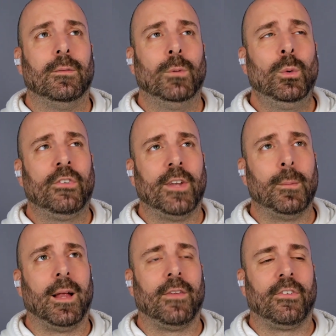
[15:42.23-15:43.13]
what was the
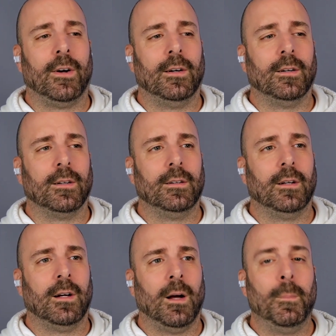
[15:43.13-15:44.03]
name of that song?
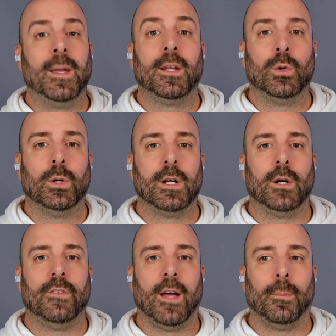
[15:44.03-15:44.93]
Uh, Me and Julio
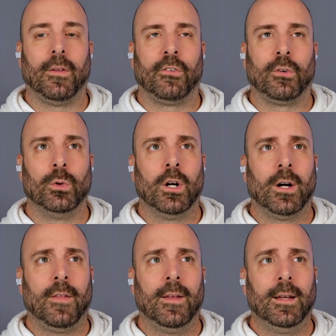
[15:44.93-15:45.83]
Down by the Schoolyard,
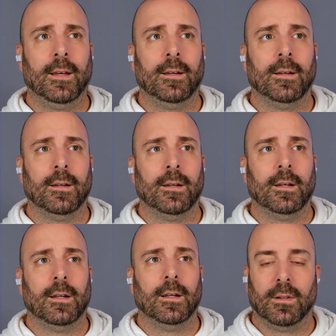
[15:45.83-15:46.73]
I think.
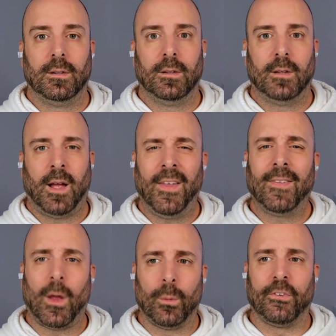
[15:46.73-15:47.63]
I think
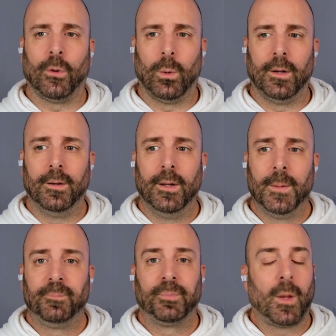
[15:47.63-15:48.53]
that was the one.
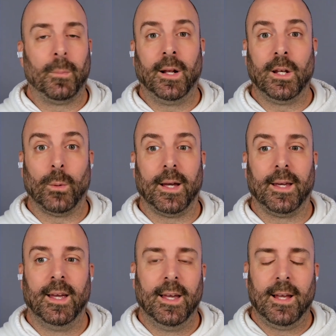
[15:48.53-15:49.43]
But
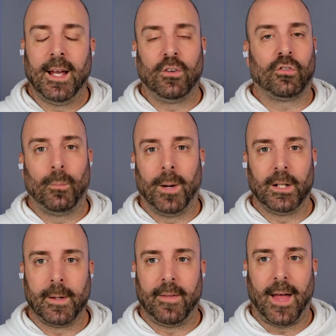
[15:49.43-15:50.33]
anyway, it just
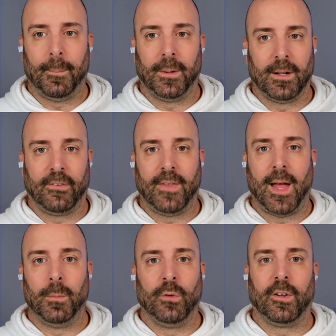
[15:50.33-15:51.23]
reminded me of that because in
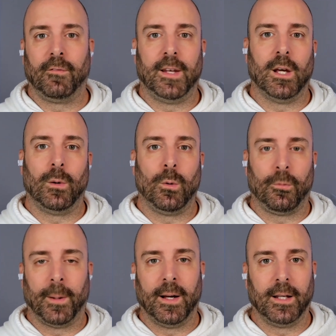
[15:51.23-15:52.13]
that music video, he was
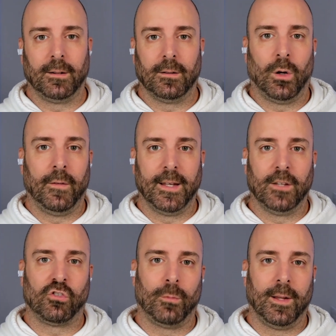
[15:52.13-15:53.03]
playing all the
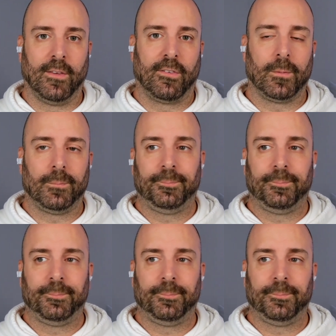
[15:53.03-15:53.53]
instruments